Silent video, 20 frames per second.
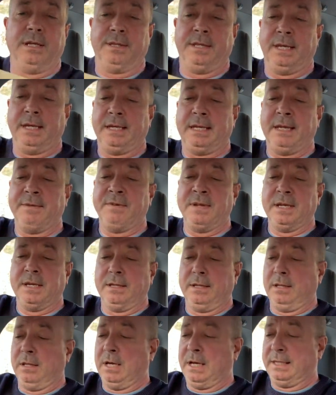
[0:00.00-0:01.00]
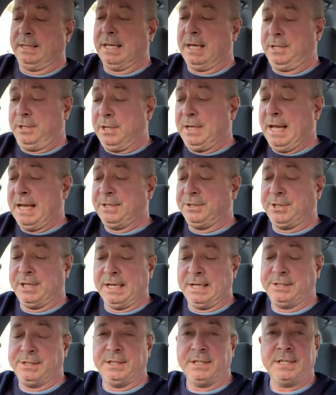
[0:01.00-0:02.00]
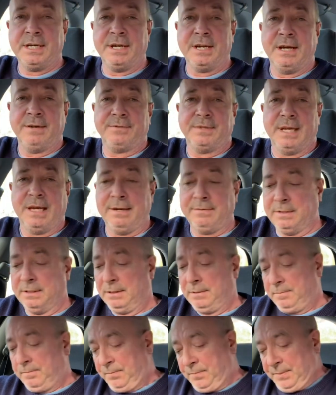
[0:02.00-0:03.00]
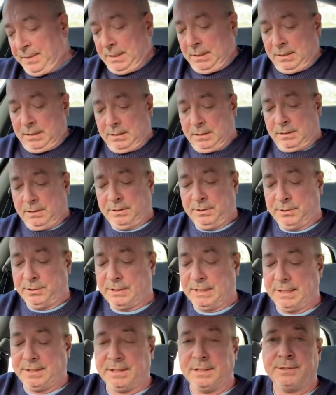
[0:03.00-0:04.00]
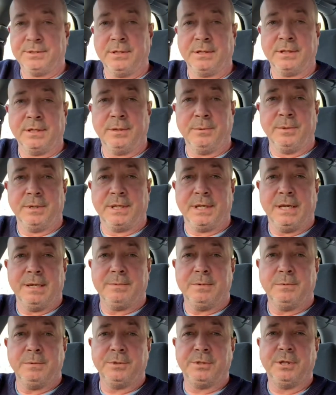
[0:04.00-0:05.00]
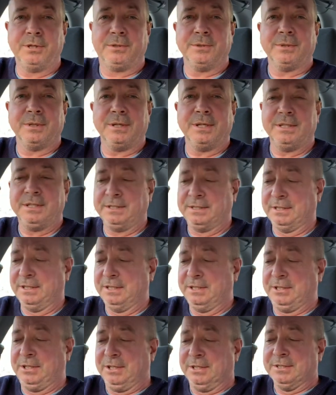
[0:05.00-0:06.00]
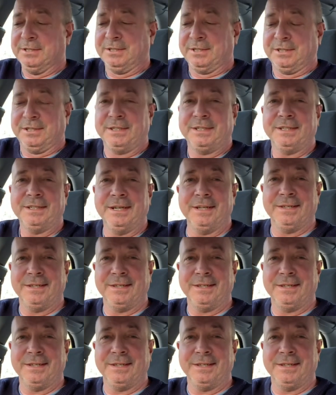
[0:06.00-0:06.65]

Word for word: They're giving it like that. You can change it. You don't have to have it. This tray thing's not going to work out, but we'll just do it like this. At least you can see it.